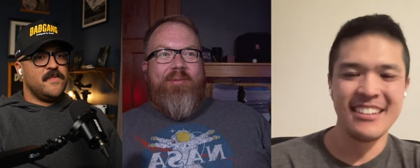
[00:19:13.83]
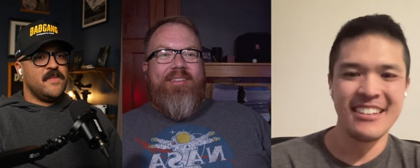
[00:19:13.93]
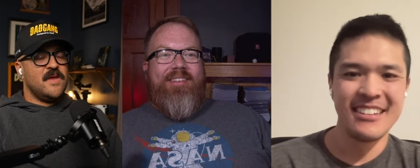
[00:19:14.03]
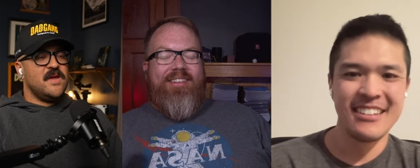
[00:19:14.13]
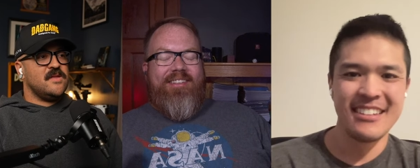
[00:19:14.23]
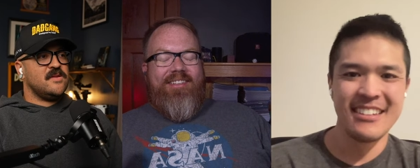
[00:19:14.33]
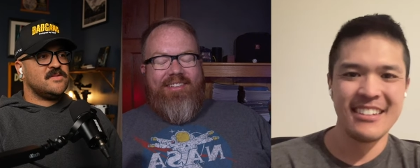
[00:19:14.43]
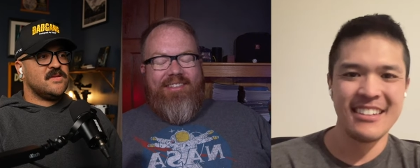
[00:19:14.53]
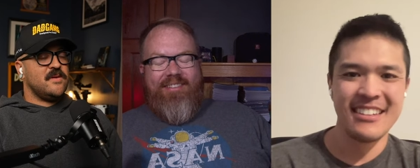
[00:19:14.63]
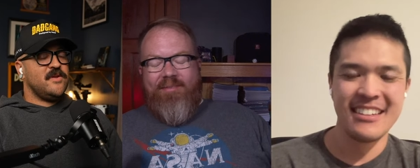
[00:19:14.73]
Speaker 1: yeah,
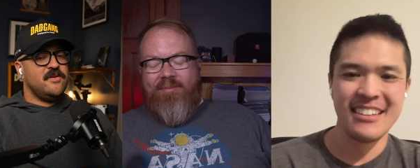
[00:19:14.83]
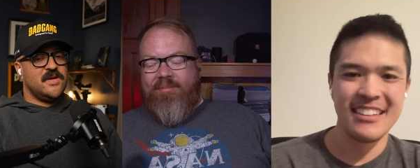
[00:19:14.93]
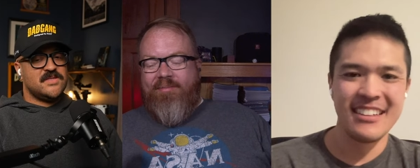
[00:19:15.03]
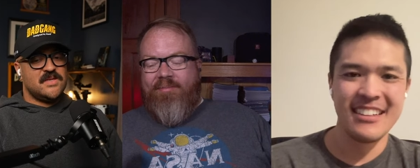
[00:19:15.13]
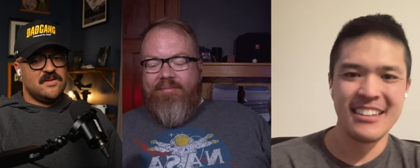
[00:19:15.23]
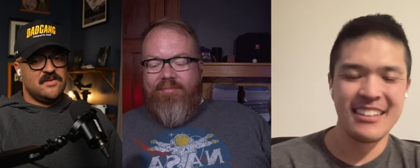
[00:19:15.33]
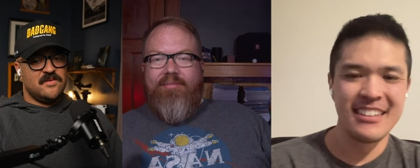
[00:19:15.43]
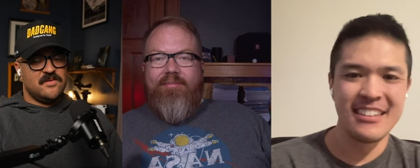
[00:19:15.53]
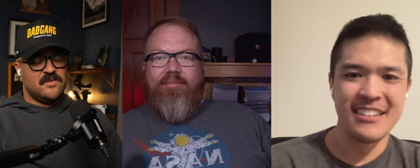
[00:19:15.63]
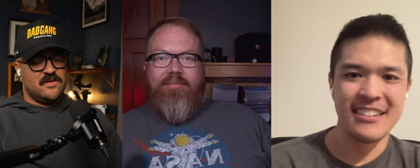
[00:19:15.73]
that's. I mean, you guys hit on
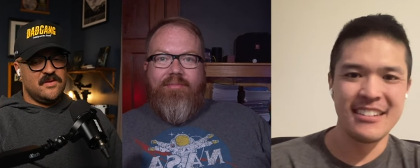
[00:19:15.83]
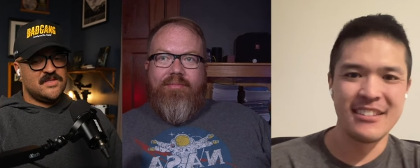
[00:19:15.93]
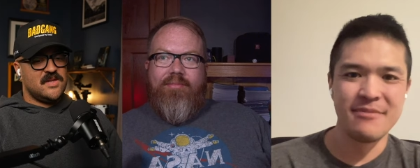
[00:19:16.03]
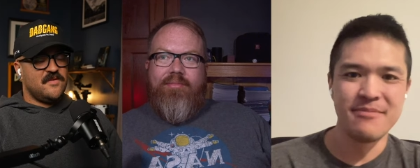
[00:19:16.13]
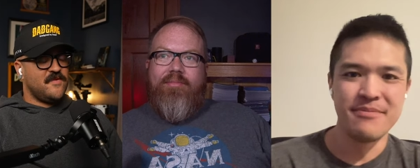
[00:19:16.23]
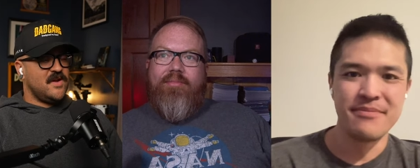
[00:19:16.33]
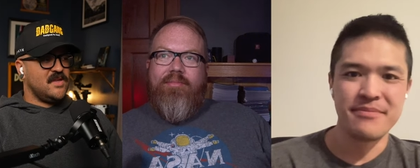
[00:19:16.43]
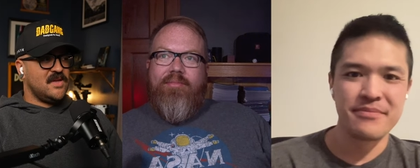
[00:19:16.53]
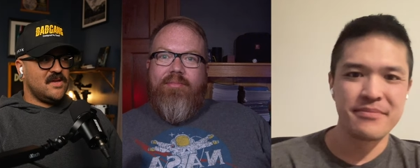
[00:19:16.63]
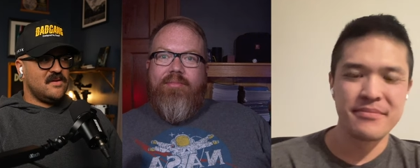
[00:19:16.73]
the the good stuff, right?
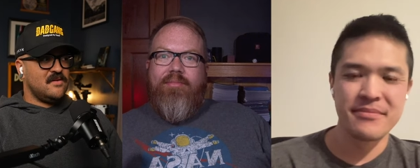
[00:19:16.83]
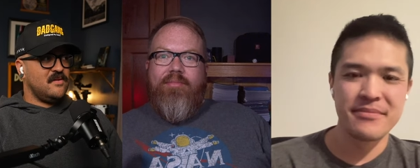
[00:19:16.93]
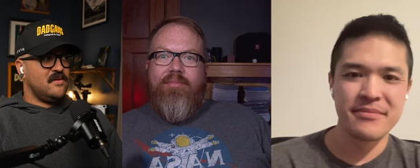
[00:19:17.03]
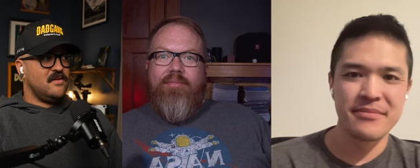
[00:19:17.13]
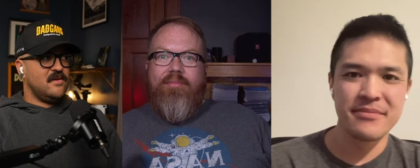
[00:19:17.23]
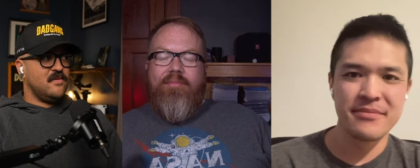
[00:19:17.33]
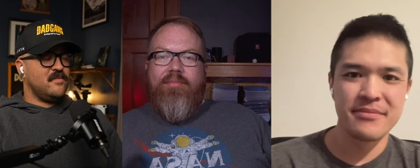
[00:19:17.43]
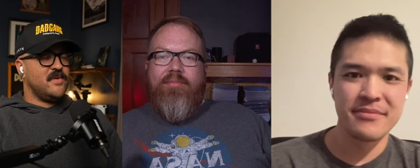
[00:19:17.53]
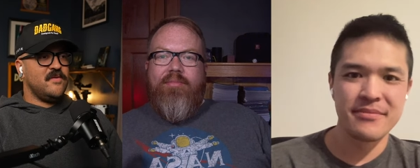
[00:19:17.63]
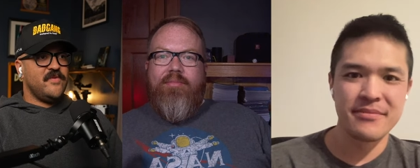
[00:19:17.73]
Like, you know,
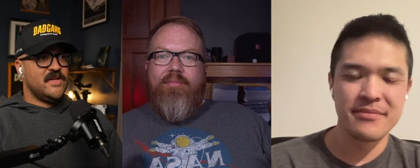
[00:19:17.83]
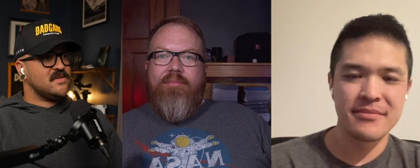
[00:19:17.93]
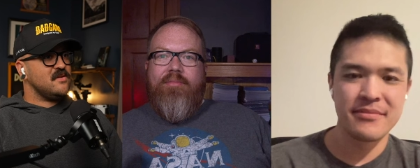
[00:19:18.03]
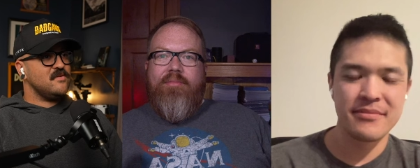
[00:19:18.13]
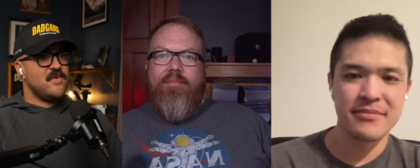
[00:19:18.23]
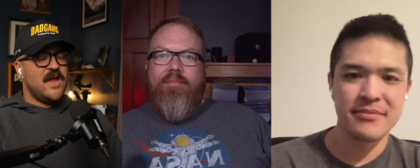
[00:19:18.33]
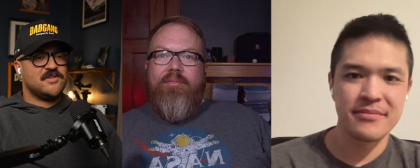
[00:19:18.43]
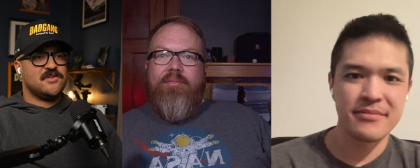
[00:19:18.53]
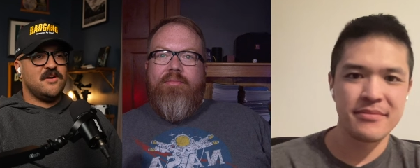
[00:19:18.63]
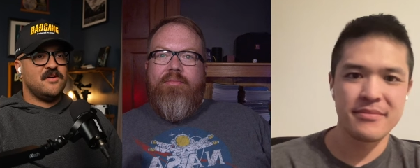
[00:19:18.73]
invest in good
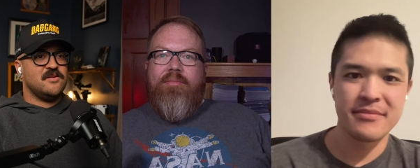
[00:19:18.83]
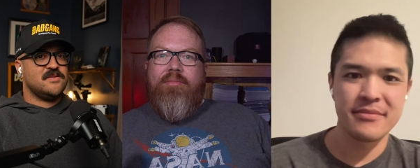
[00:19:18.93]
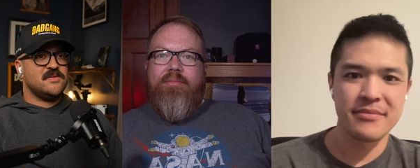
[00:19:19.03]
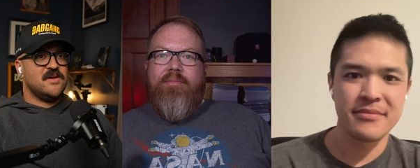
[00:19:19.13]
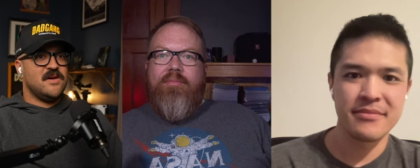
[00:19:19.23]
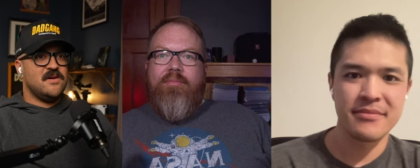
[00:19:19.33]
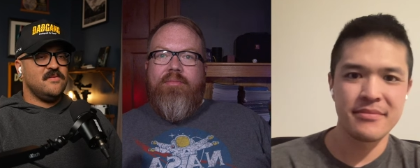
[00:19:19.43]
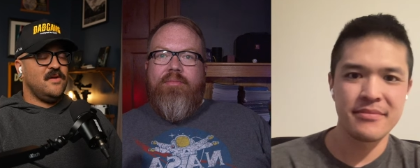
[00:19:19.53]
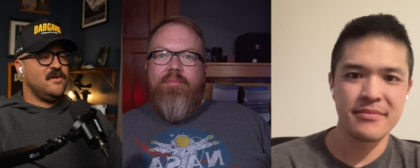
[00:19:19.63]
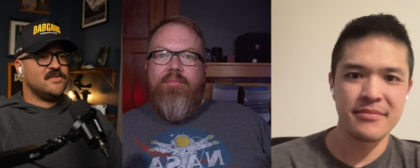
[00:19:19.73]
rash guards. Uh,
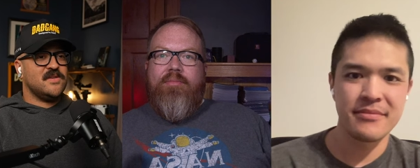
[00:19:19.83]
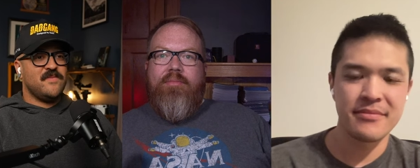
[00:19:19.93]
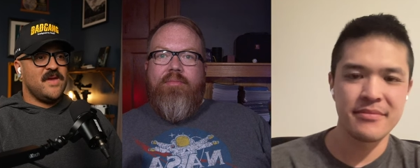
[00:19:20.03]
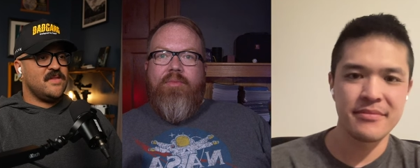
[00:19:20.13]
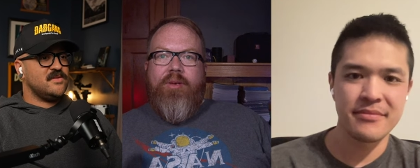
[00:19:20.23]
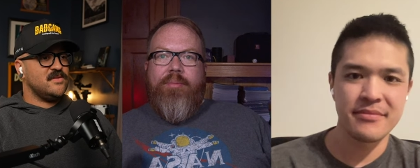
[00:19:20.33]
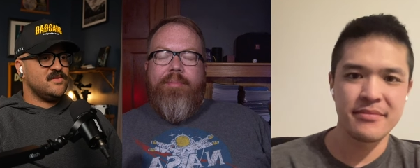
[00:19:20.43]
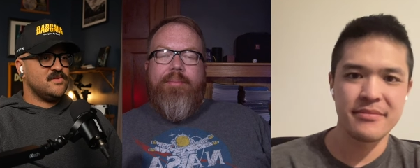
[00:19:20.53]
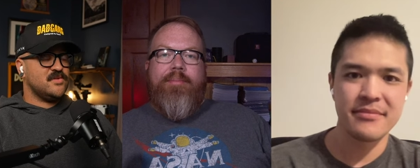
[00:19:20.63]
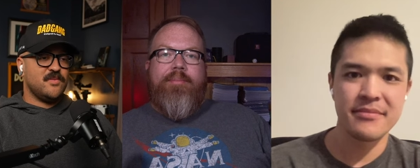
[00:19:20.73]
long sleeve bathing
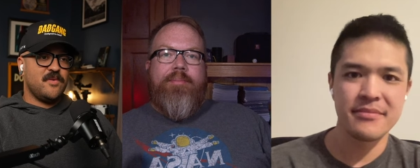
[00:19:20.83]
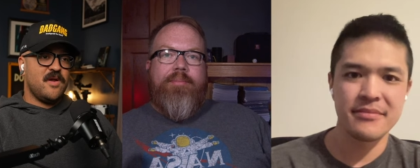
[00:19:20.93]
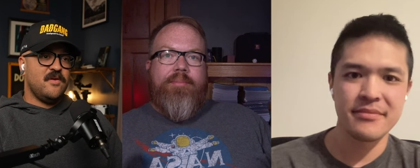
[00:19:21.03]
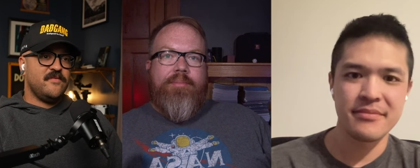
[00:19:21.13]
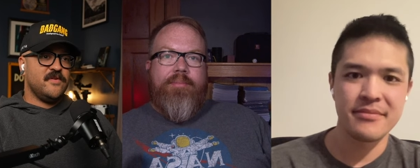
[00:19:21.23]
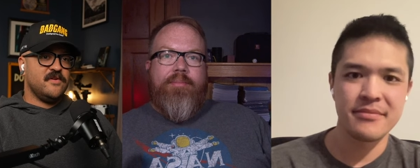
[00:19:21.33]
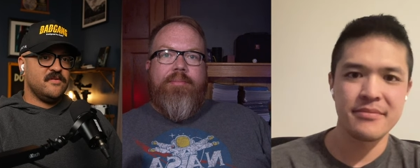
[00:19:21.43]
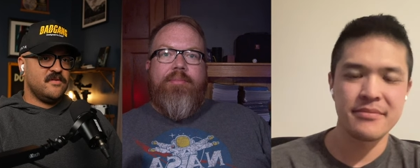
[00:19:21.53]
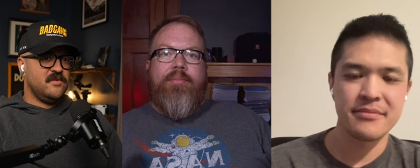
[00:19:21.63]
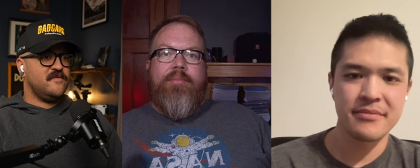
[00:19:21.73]
suits are super
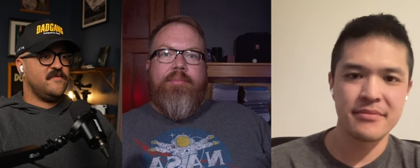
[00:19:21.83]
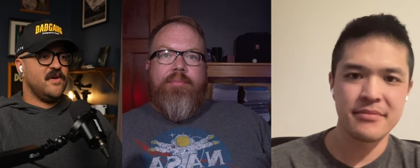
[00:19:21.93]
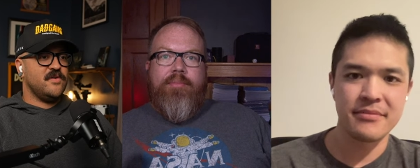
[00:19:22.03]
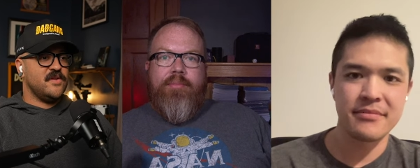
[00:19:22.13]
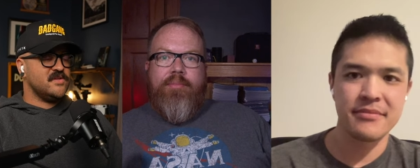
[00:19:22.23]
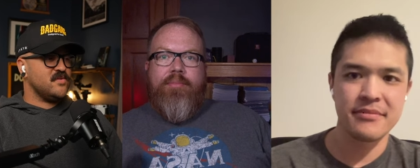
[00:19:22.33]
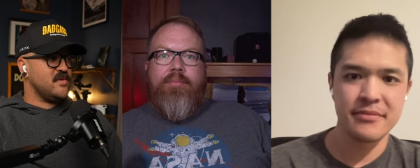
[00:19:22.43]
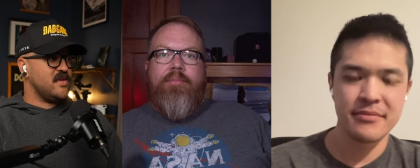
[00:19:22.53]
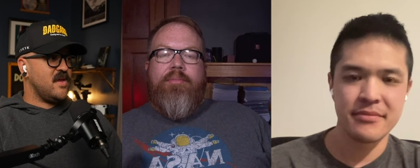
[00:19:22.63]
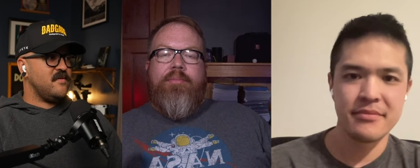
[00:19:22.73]
helpful. Good floaties are
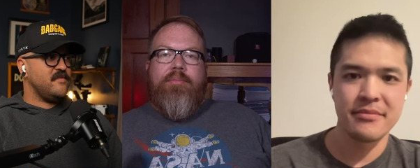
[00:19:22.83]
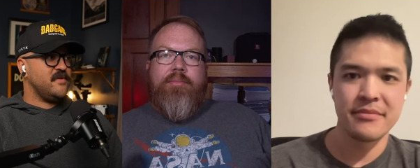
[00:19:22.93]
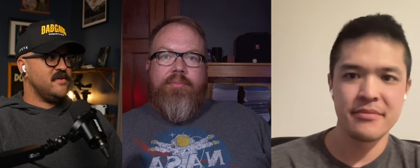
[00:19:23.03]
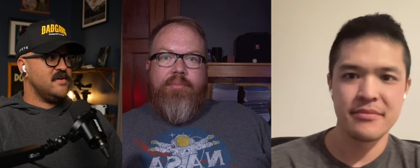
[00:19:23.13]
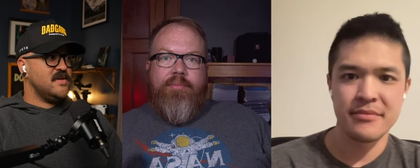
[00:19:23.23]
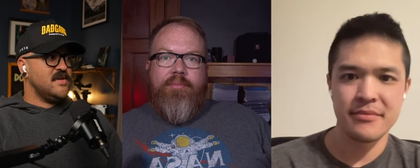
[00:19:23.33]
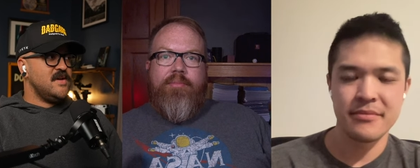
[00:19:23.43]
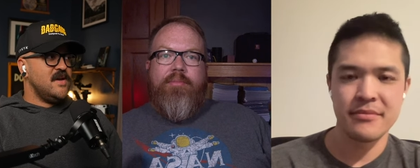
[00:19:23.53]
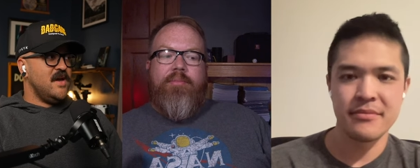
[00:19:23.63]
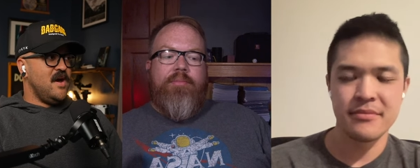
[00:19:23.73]
really helpful.
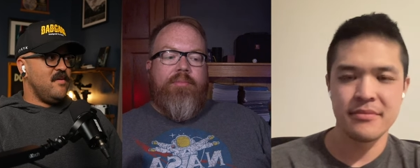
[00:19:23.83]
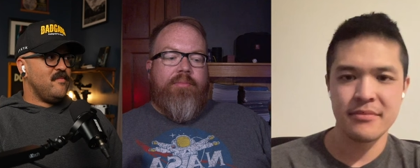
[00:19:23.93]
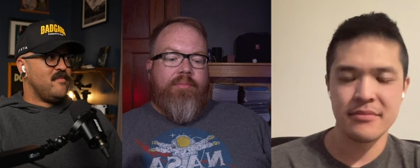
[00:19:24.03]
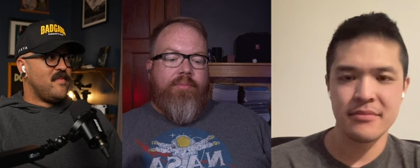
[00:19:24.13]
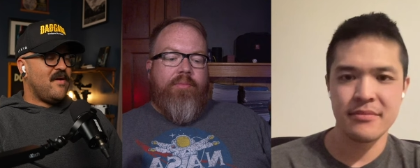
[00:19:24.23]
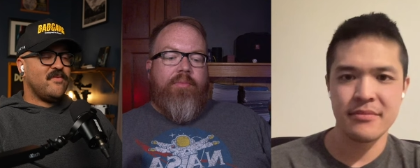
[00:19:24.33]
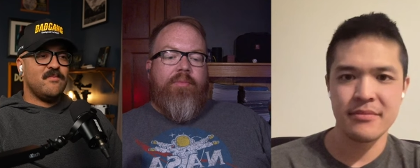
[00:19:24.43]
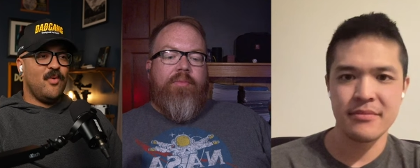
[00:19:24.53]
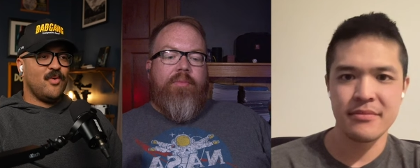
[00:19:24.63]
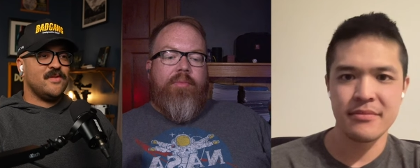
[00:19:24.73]
Um, having
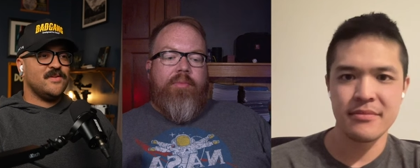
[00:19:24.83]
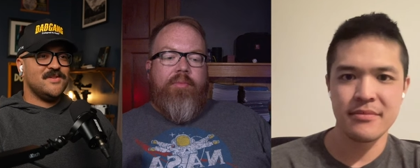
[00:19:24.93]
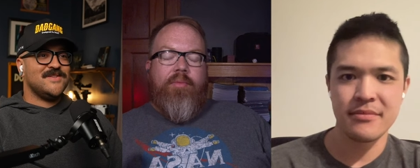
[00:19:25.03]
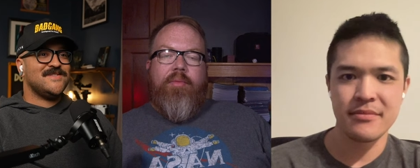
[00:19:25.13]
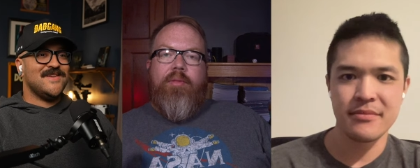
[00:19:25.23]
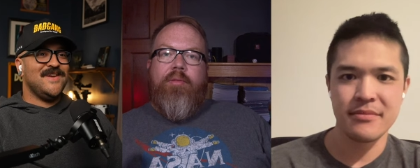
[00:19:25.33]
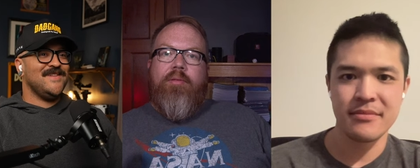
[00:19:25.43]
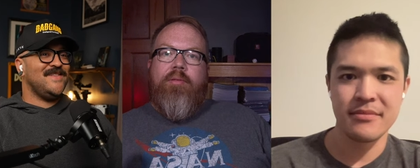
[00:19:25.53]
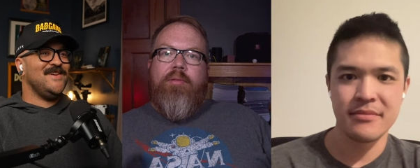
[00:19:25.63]
more than just the,